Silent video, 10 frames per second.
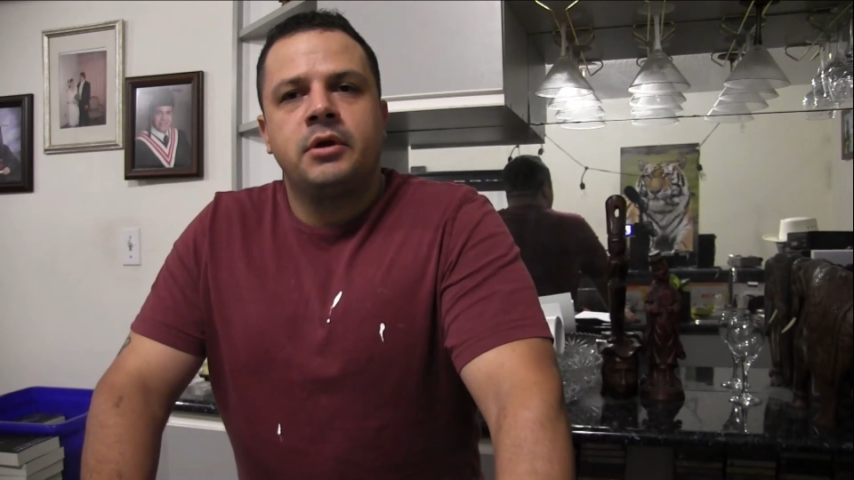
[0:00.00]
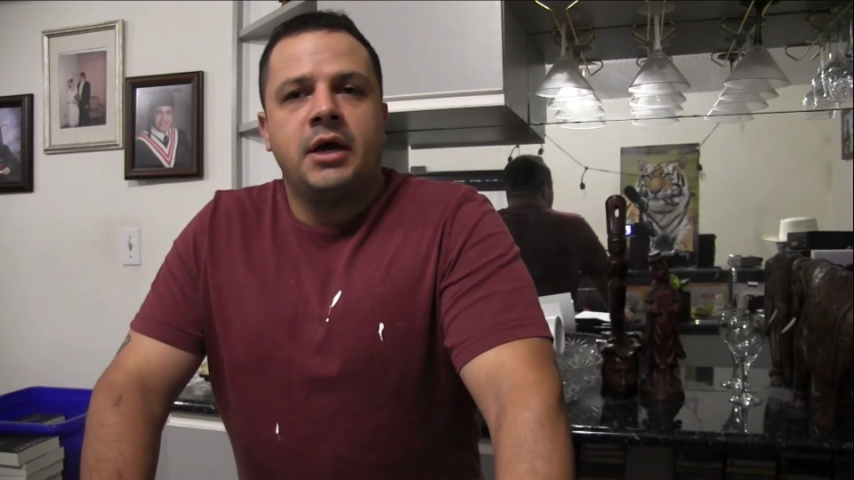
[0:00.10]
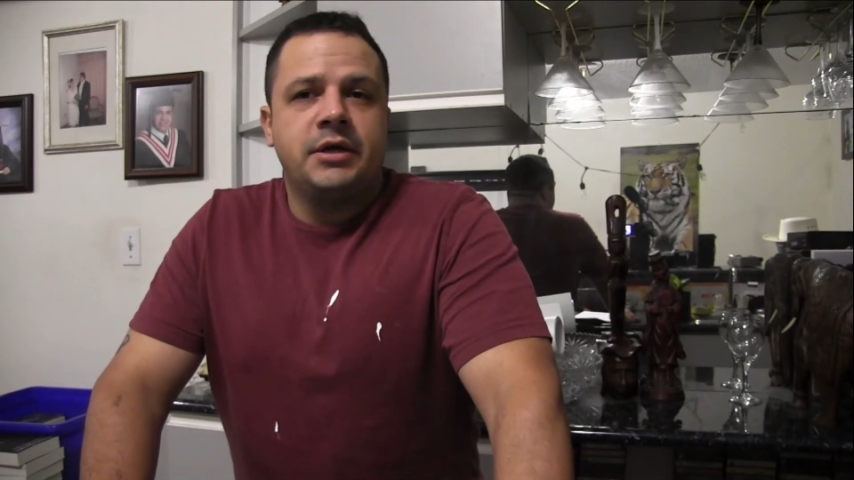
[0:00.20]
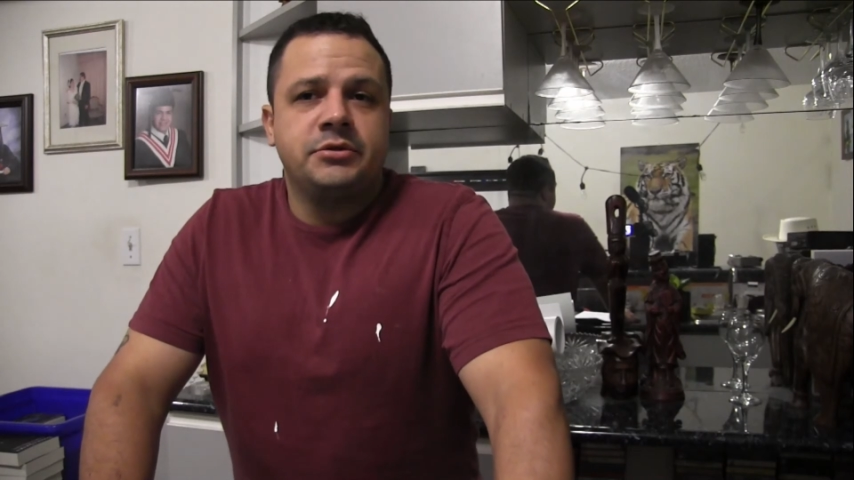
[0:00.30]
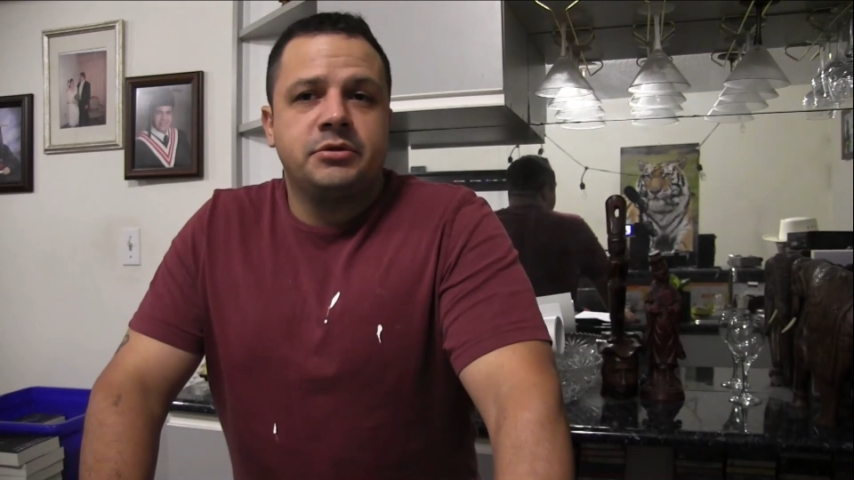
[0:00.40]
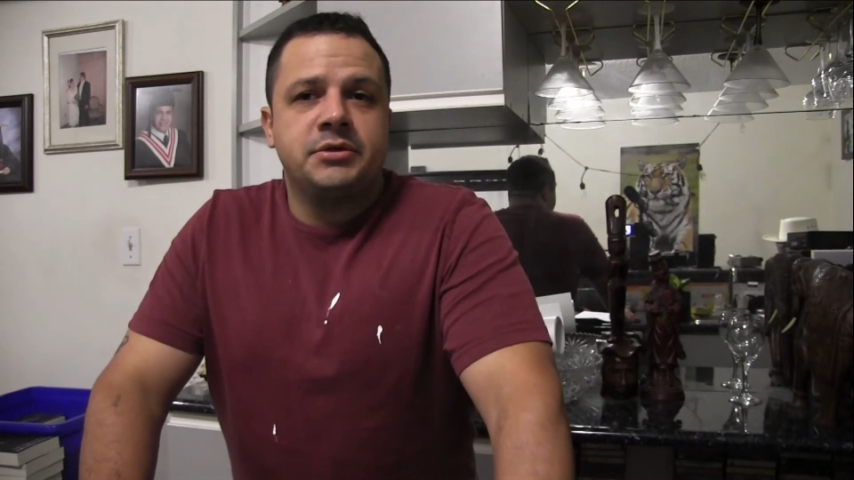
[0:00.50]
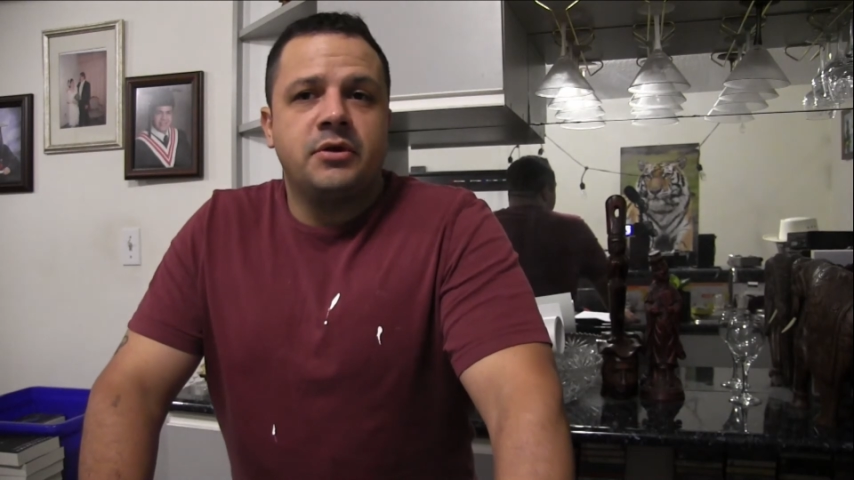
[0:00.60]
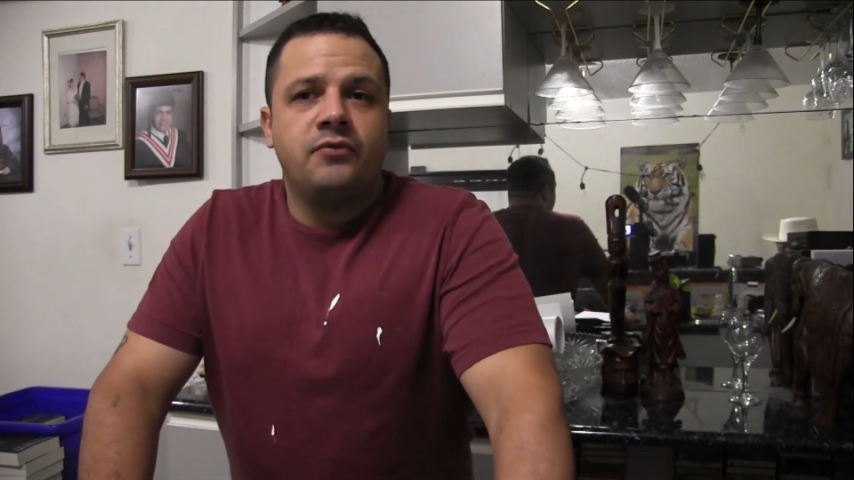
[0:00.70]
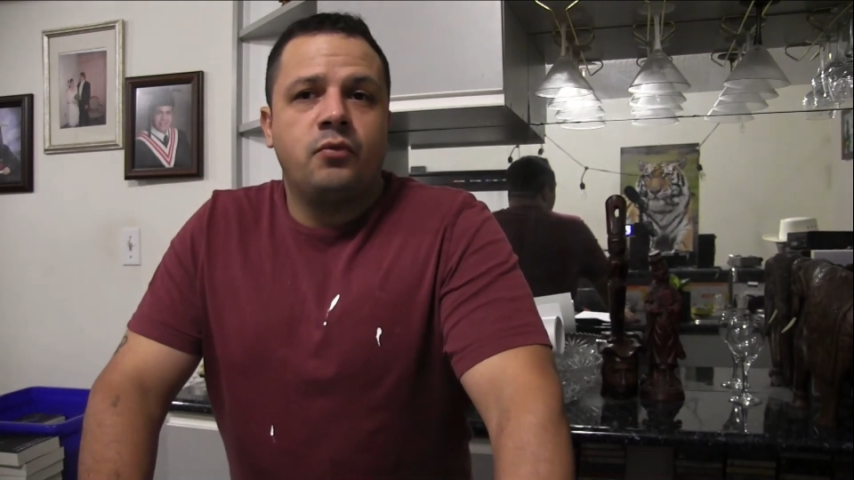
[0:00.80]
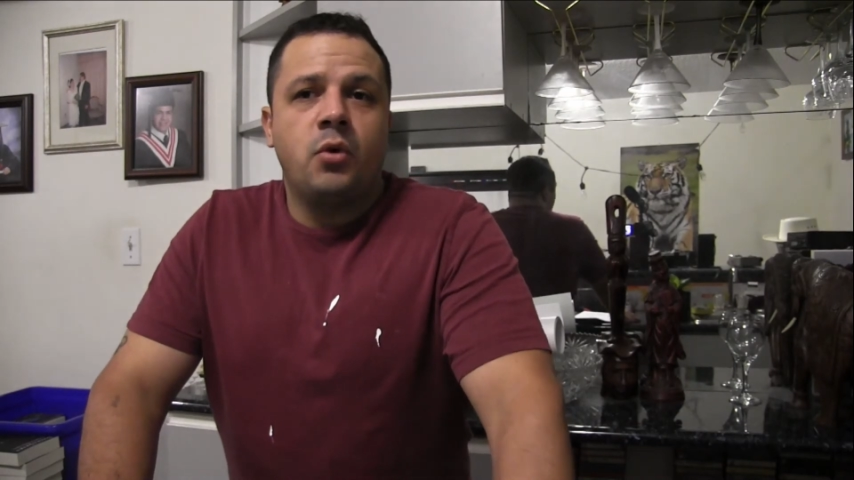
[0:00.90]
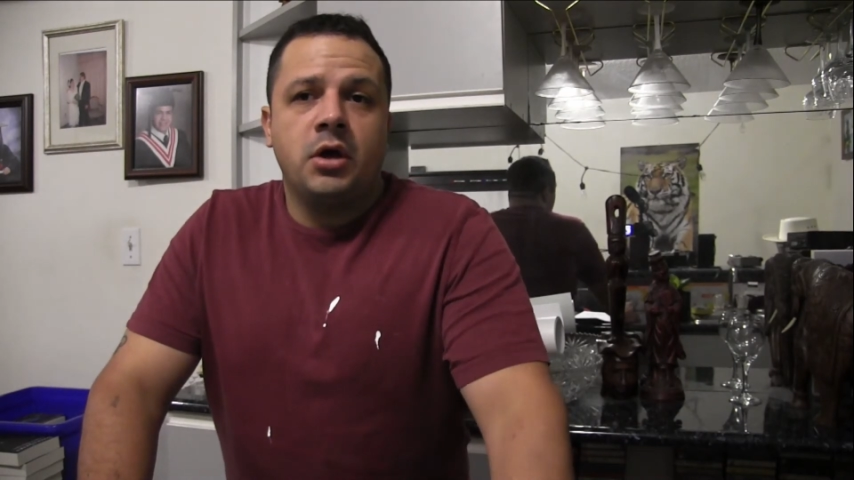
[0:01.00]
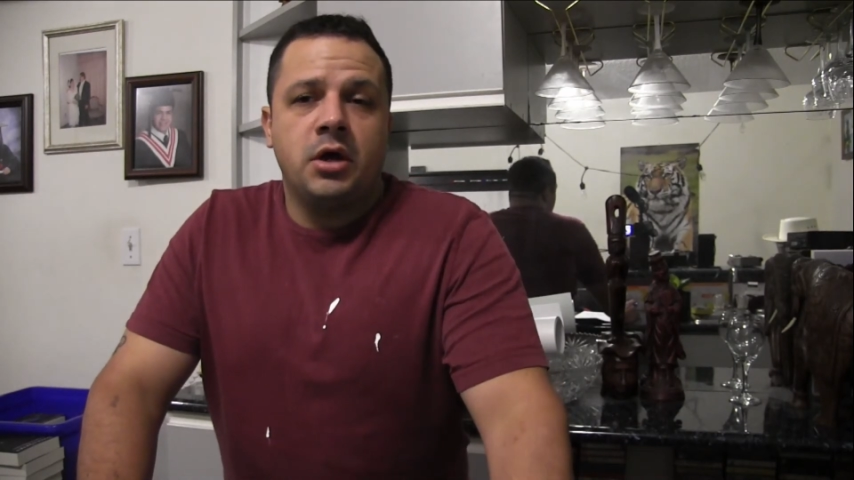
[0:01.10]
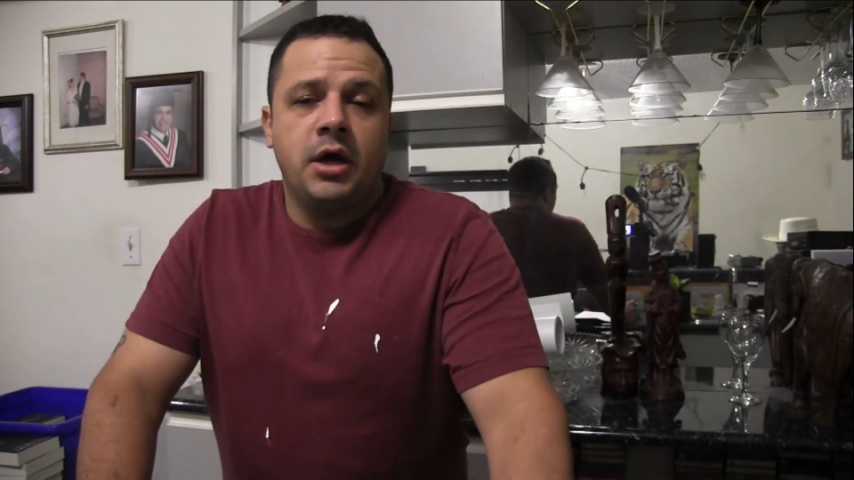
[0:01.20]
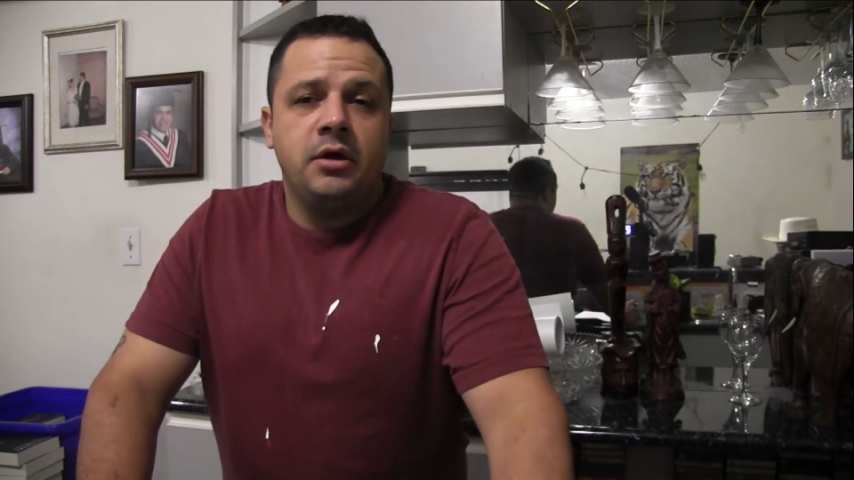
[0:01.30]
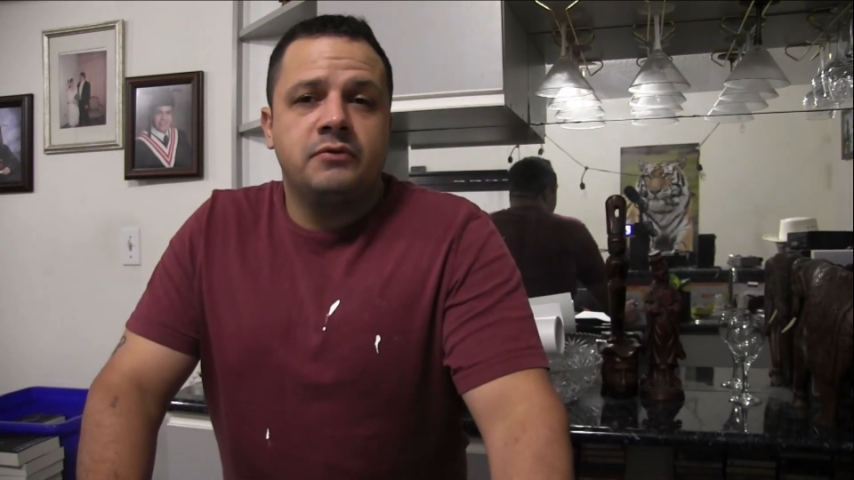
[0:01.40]
Ask yourself, what
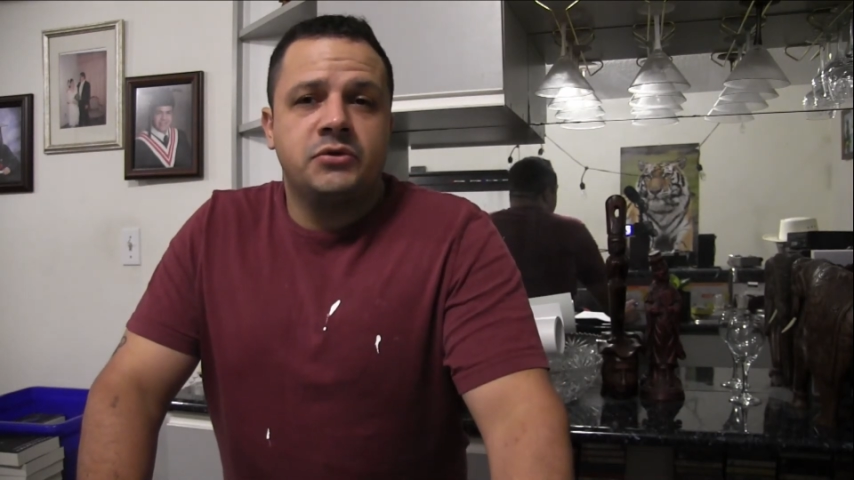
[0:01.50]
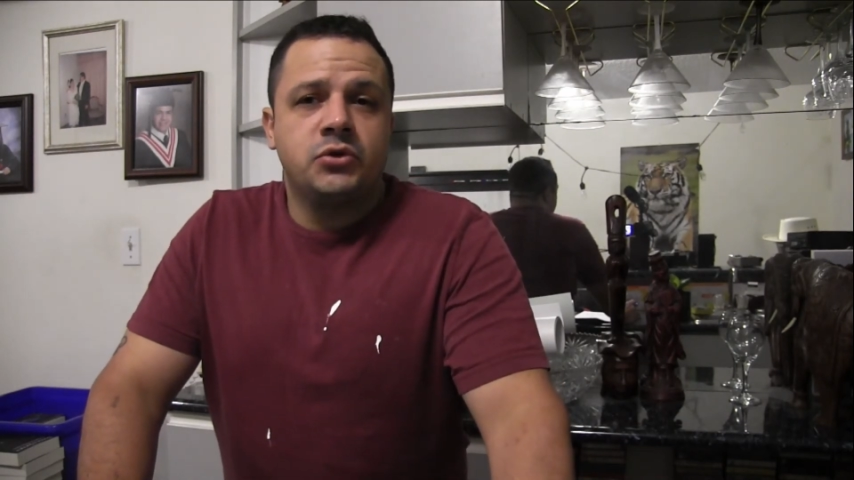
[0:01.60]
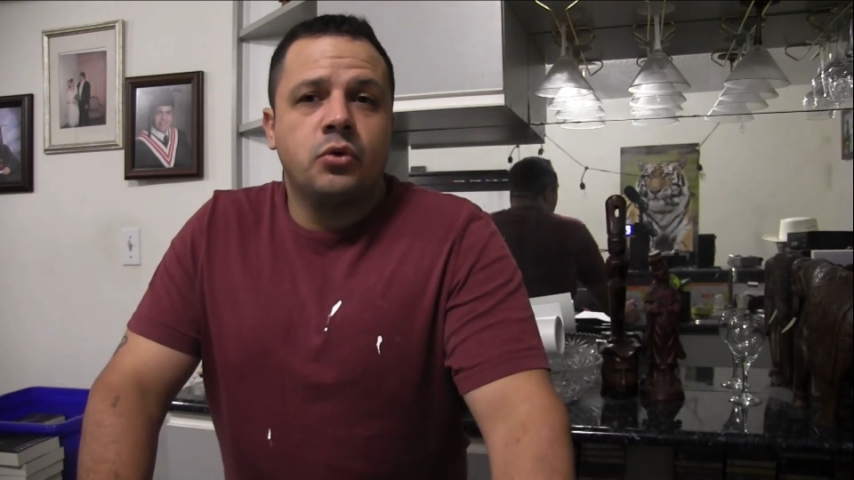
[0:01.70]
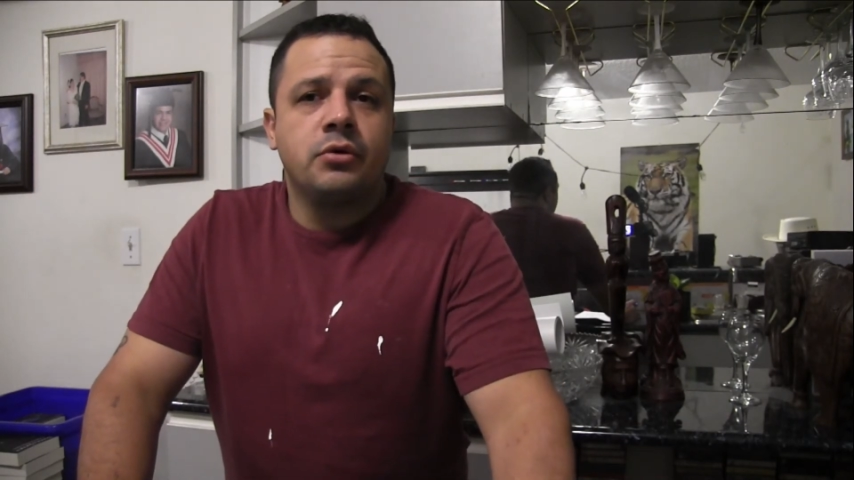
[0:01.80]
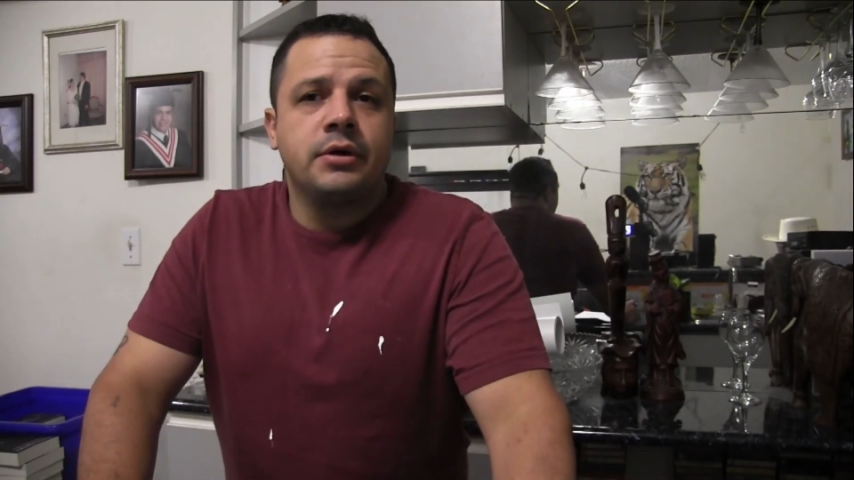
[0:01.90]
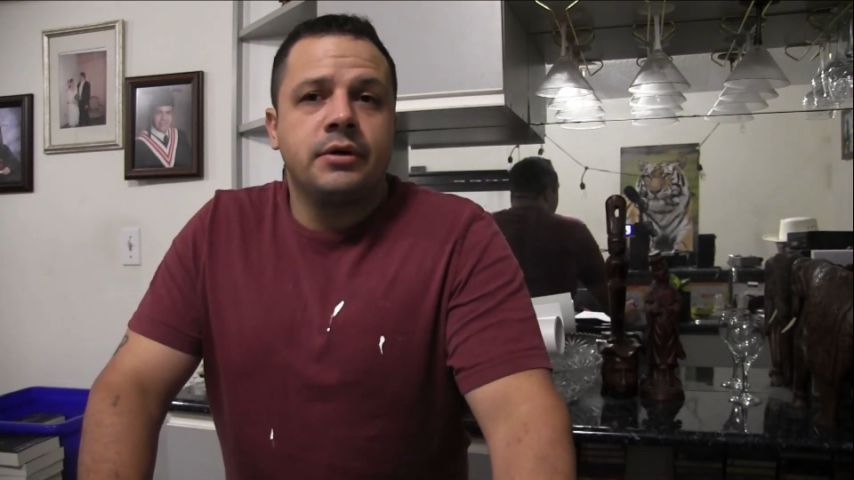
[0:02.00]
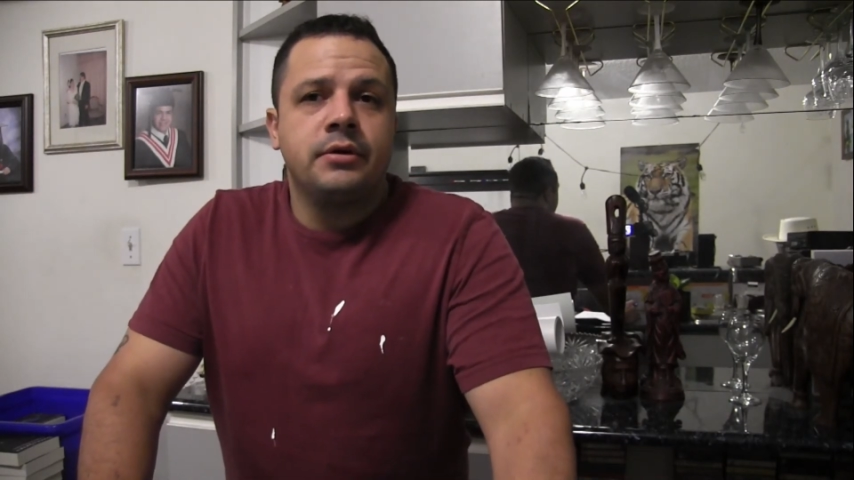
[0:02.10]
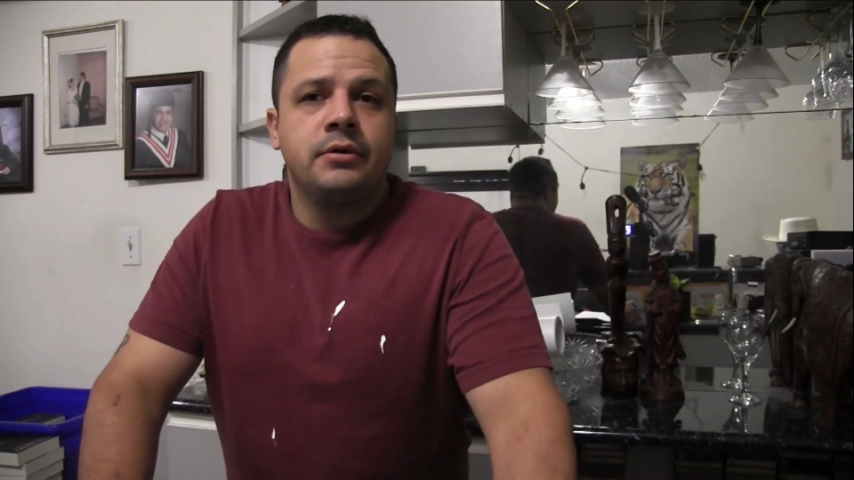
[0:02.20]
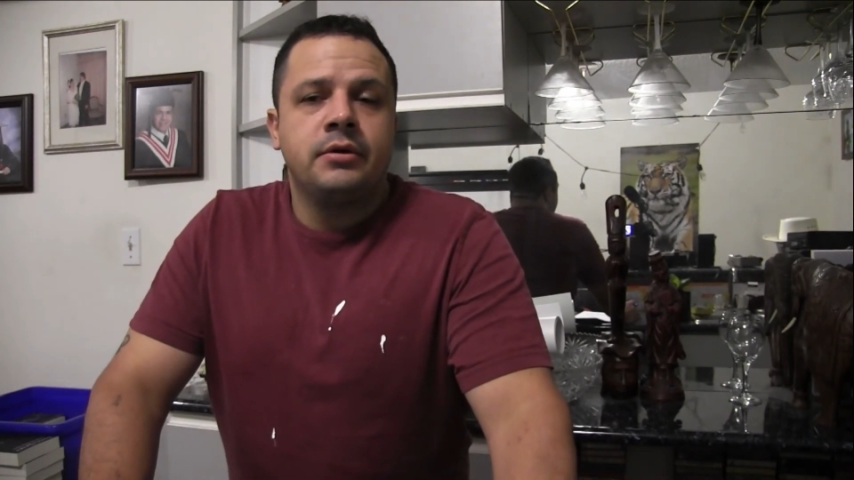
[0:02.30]
kind of story